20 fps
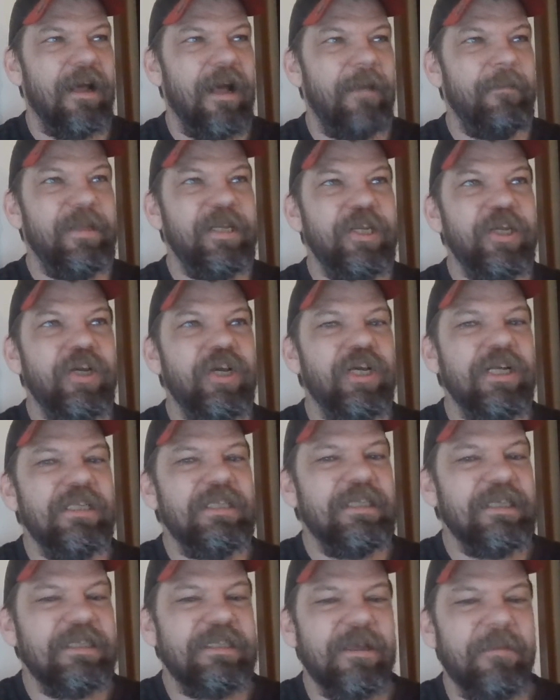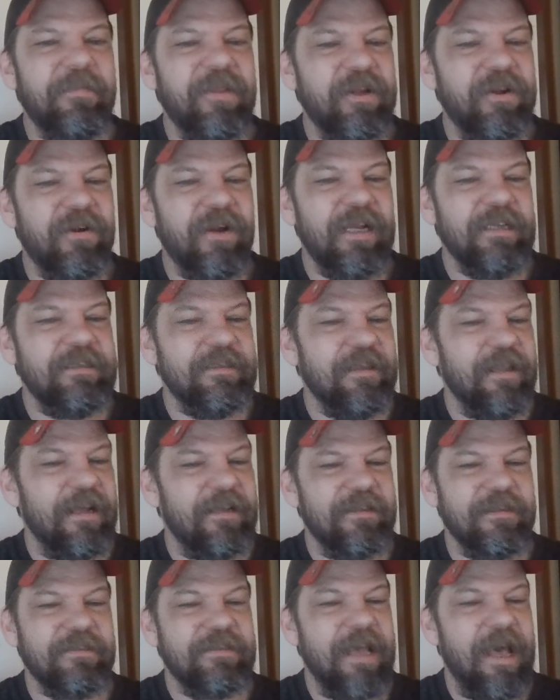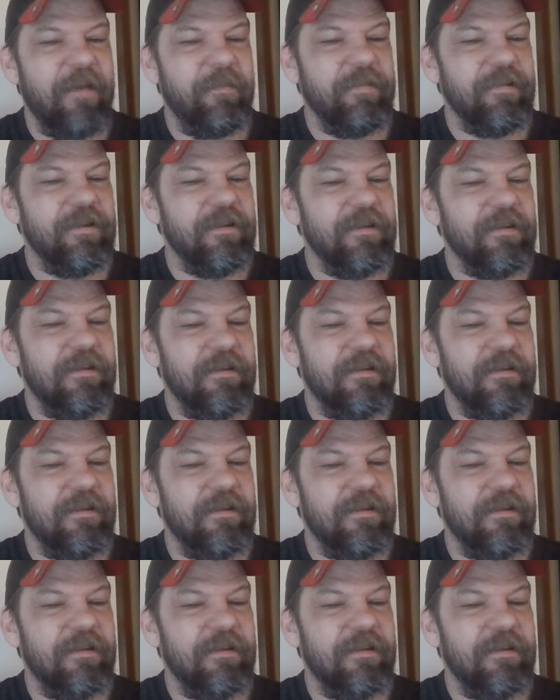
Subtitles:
I mean, you could see something crazy like this happen,